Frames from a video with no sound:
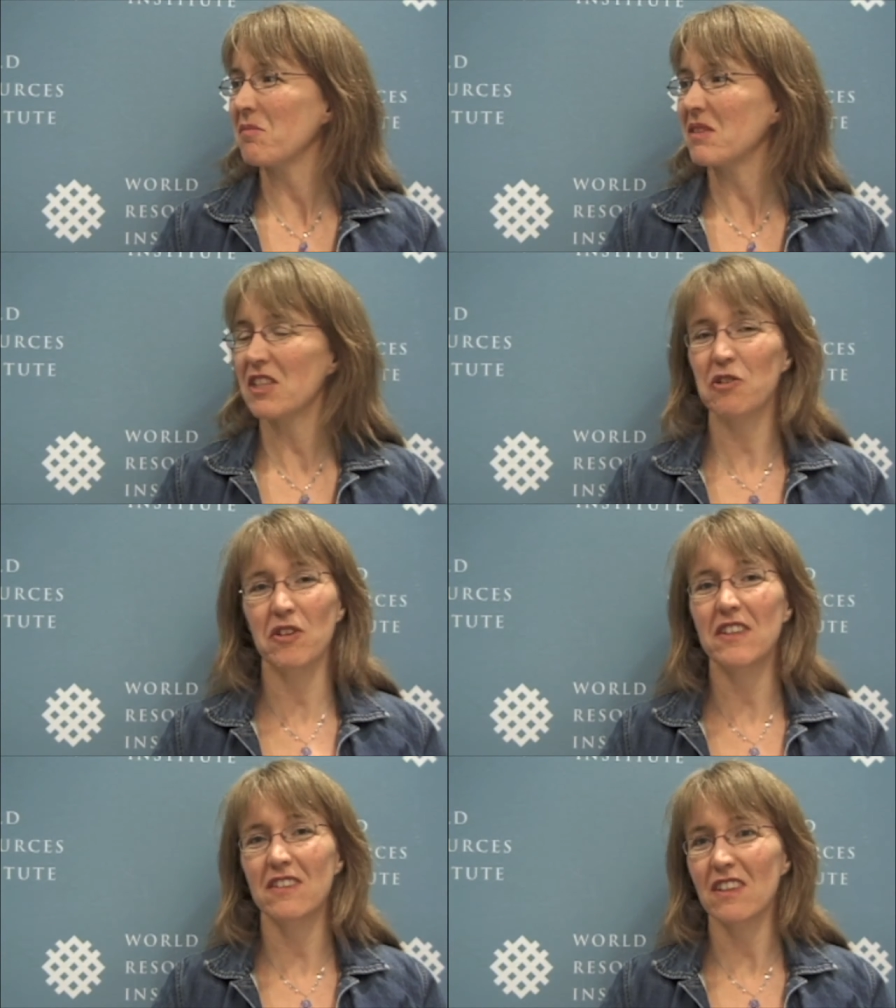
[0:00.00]

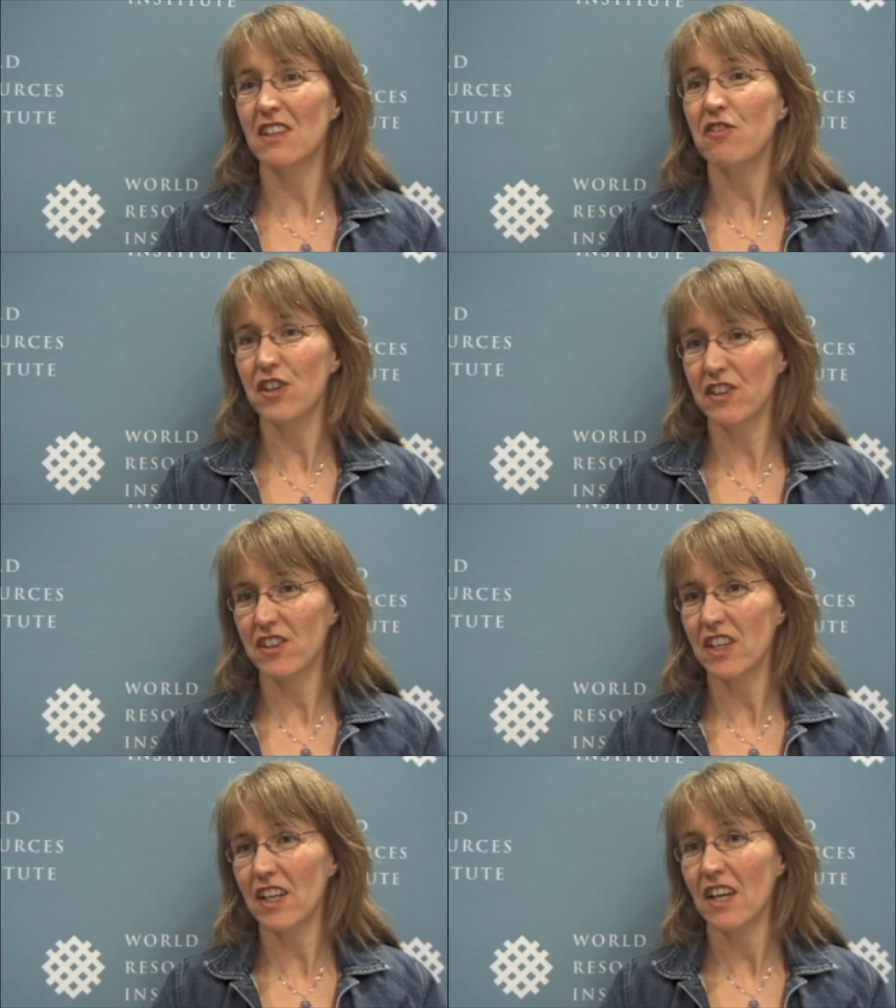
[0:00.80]
decrease
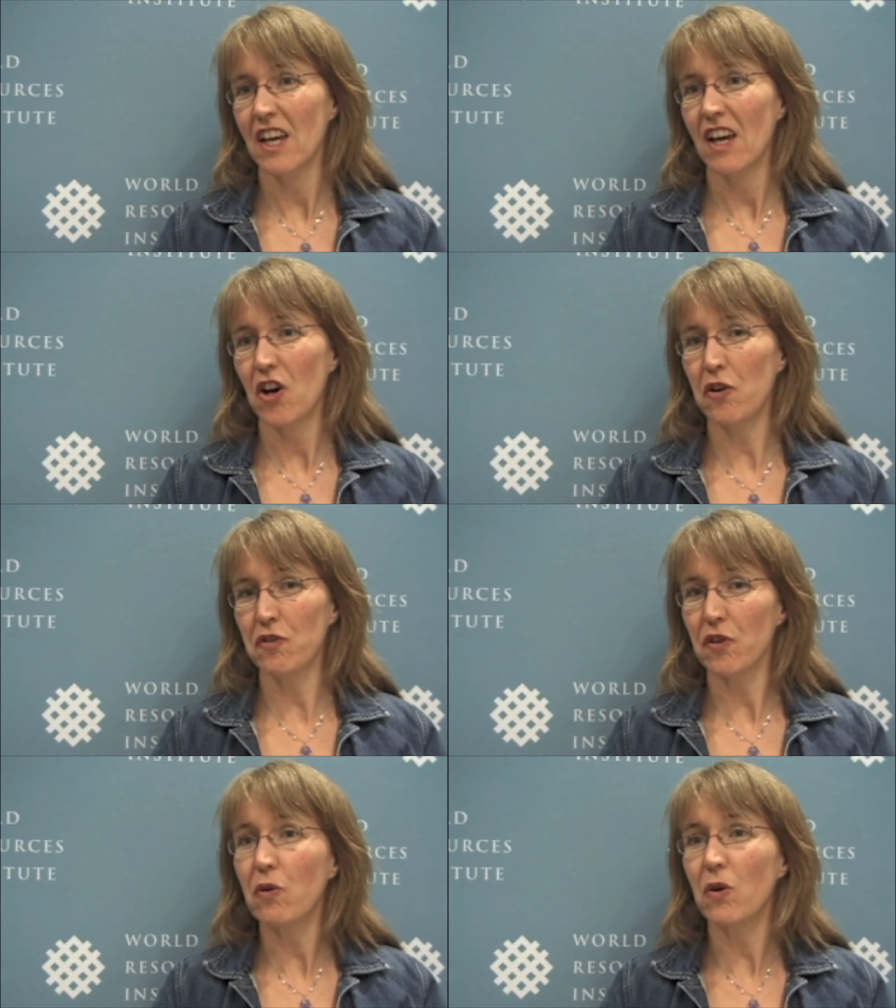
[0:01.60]
significantly over
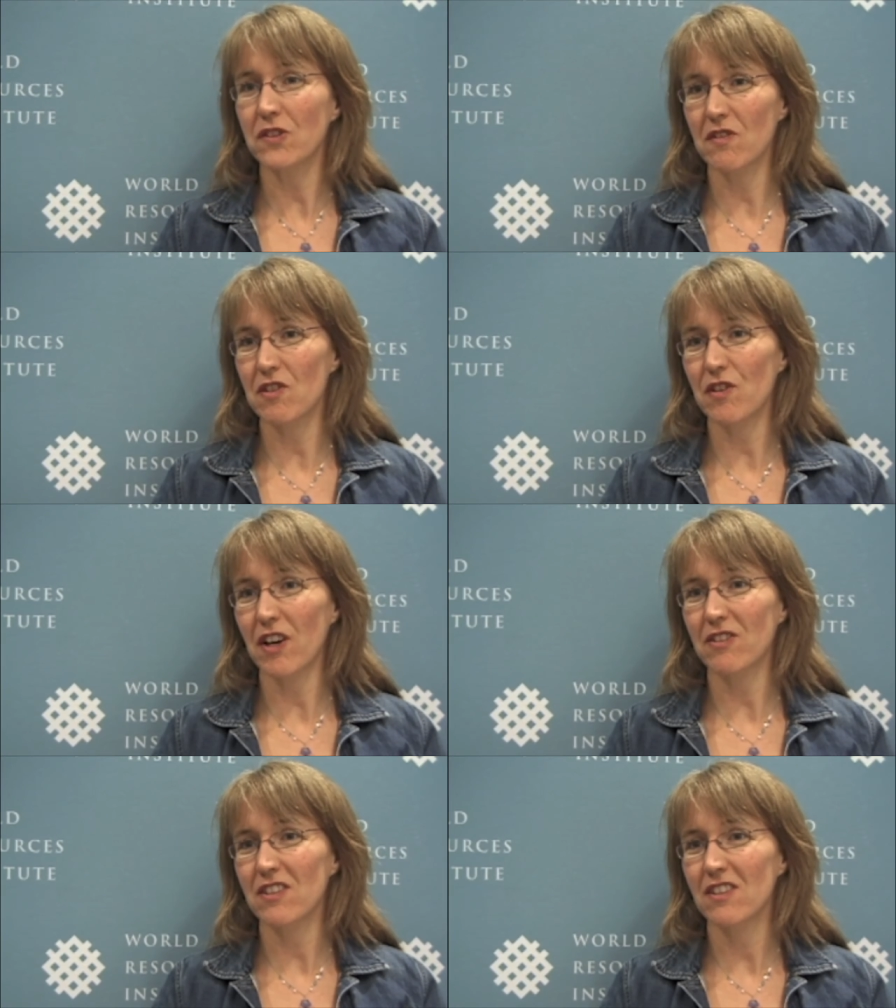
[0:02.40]
over the course of the drought.